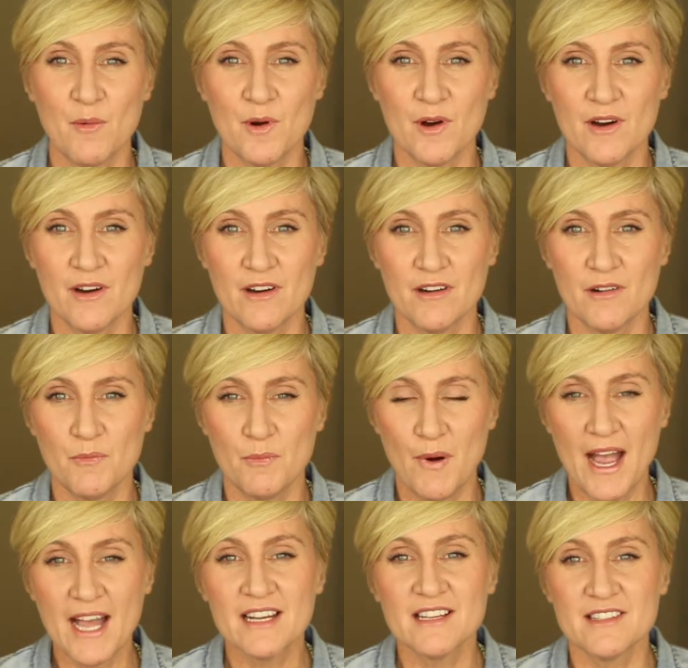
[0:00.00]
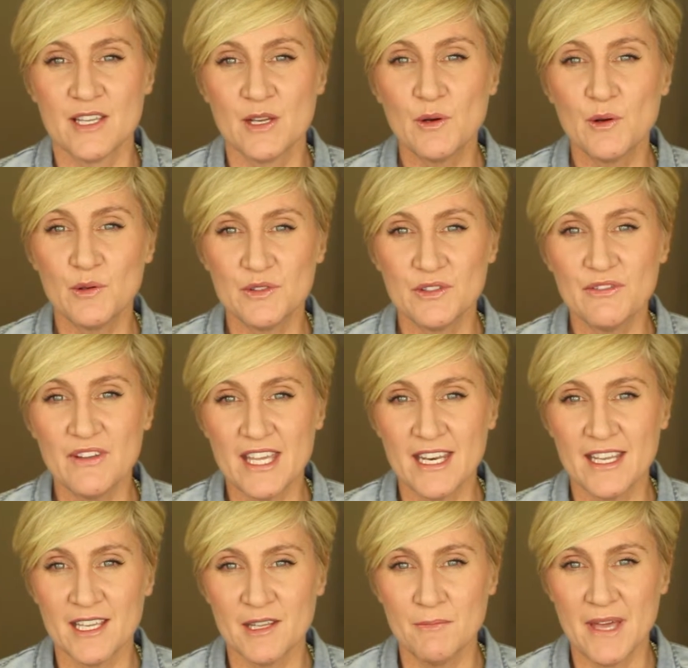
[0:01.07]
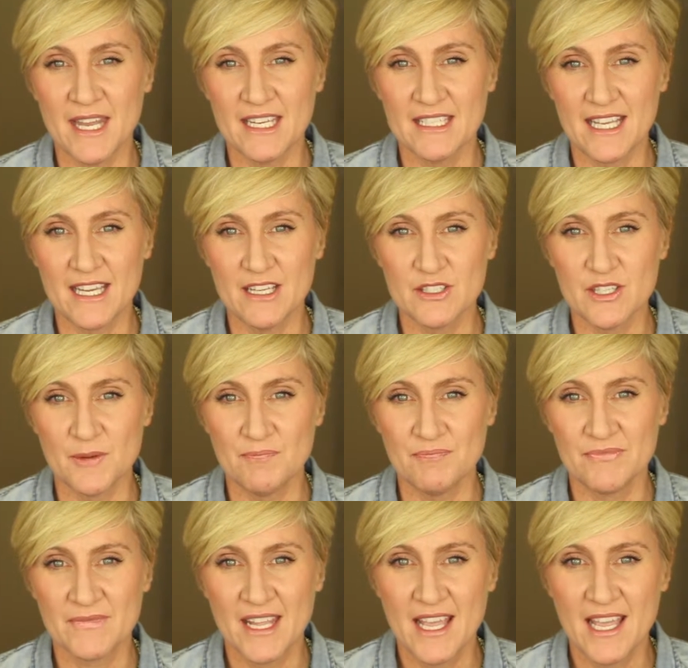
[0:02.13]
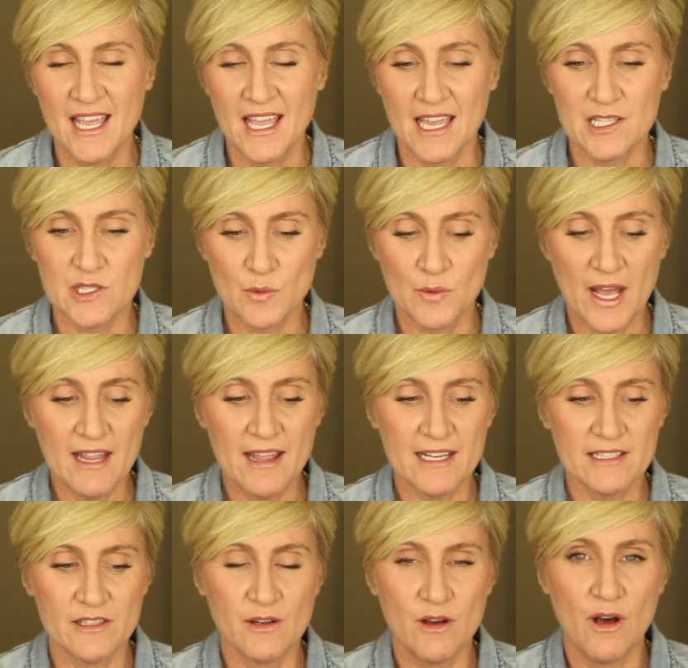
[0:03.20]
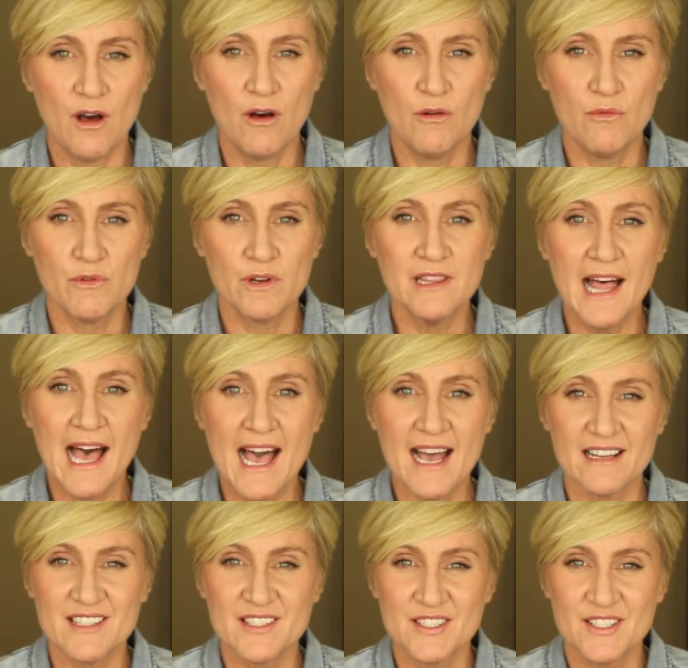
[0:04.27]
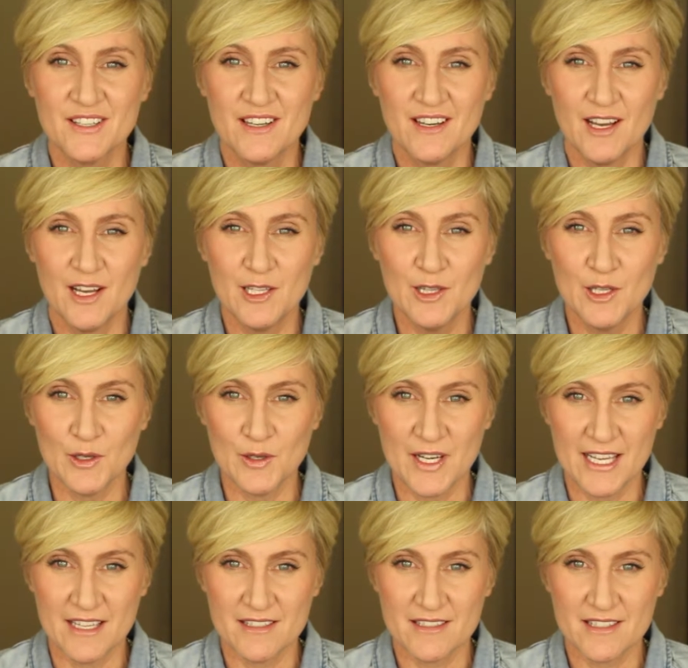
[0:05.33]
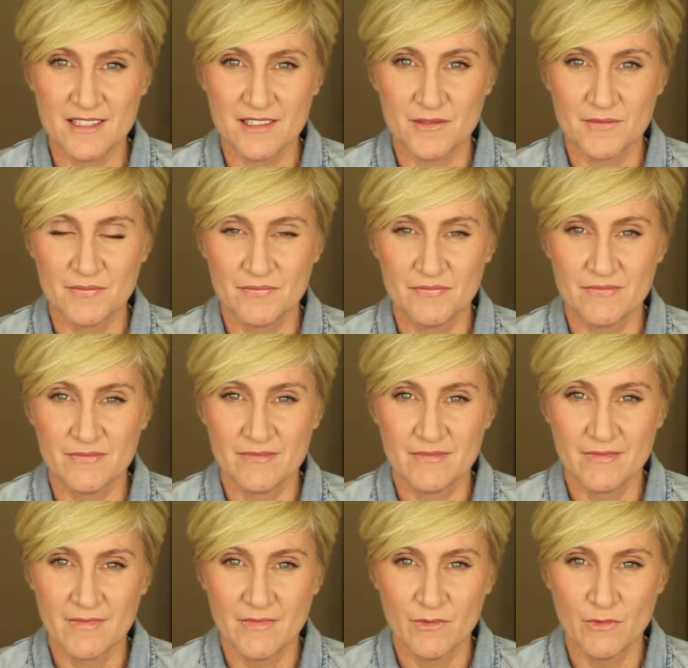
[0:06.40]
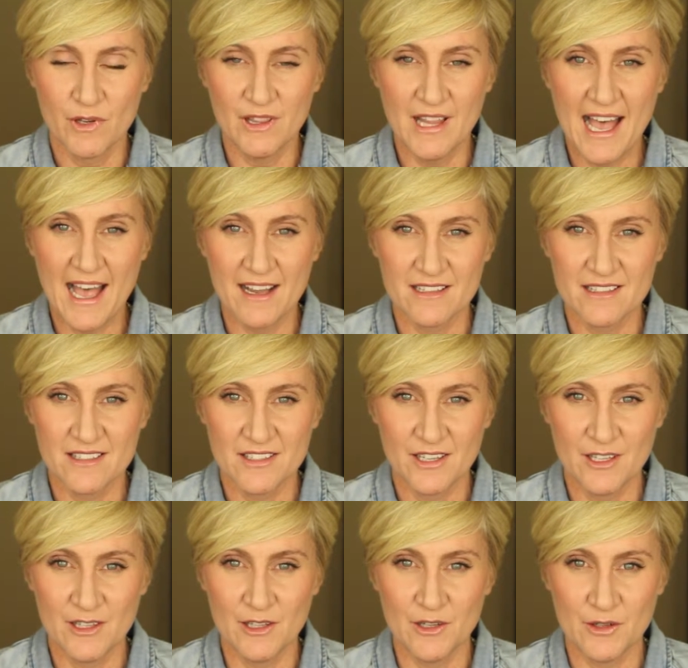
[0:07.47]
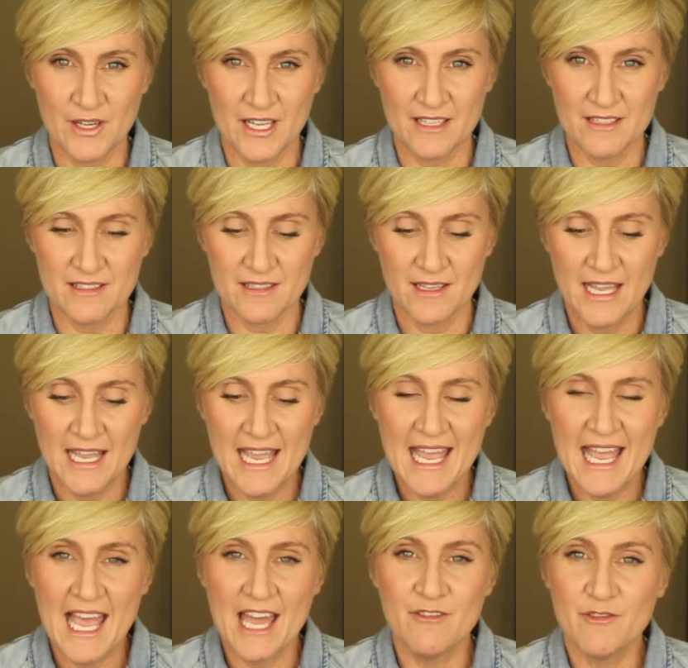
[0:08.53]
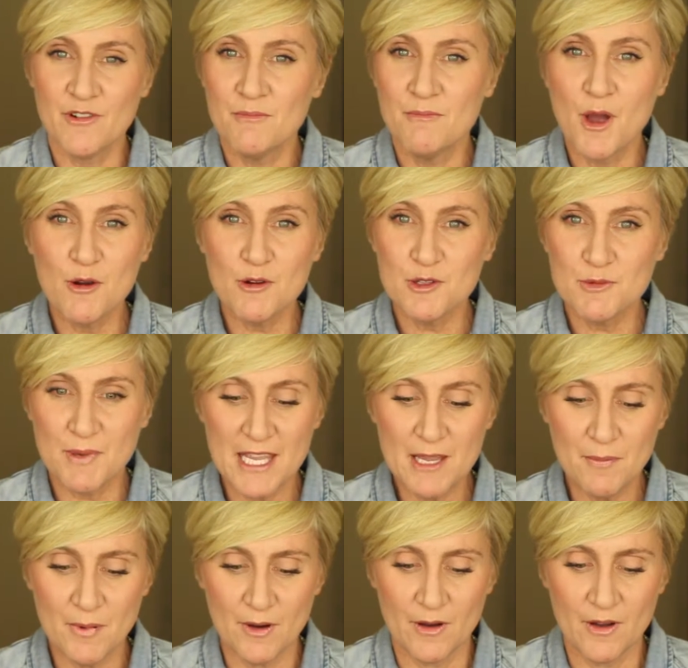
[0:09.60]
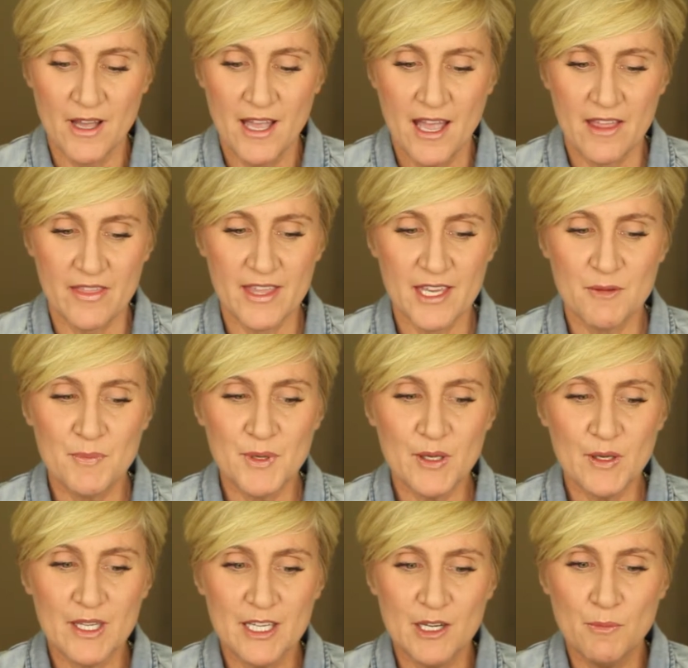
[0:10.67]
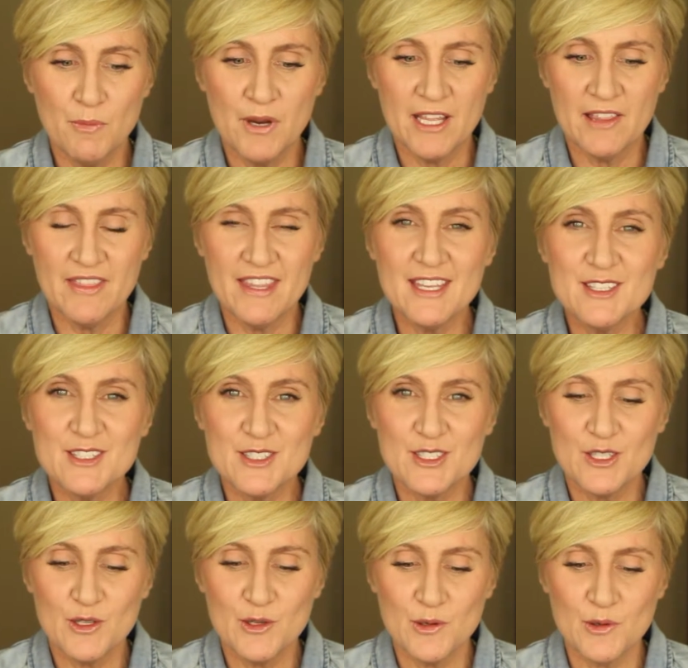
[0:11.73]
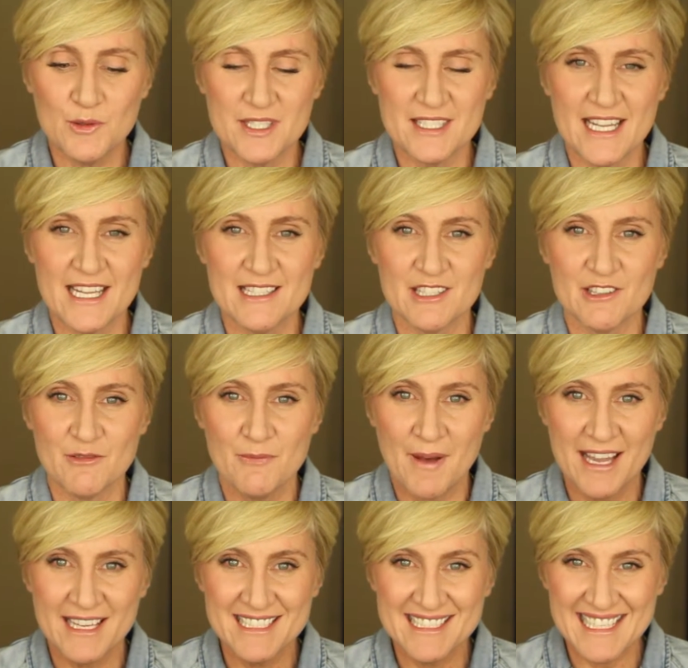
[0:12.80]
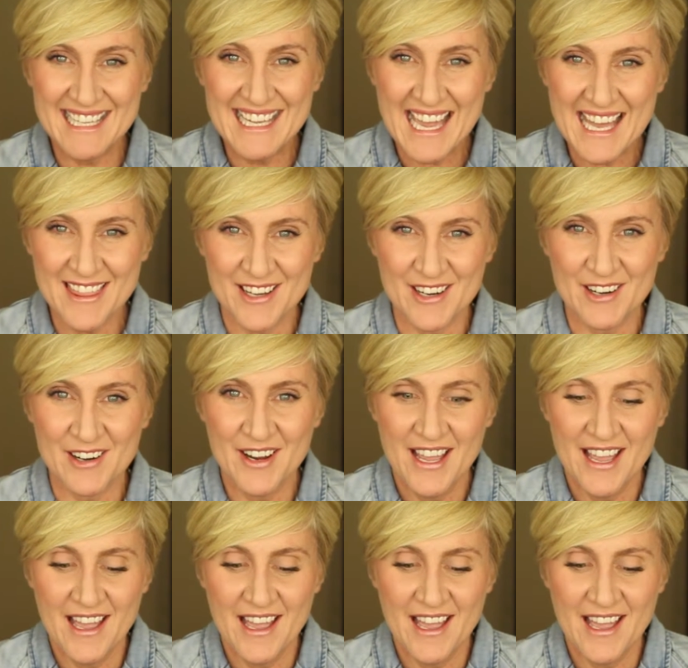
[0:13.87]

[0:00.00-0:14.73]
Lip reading: we're practicing cultivating in meditation. It's what I like to call relaxed alertness. Relaxed alertness. And for most people, the ability to bring these two states of mind together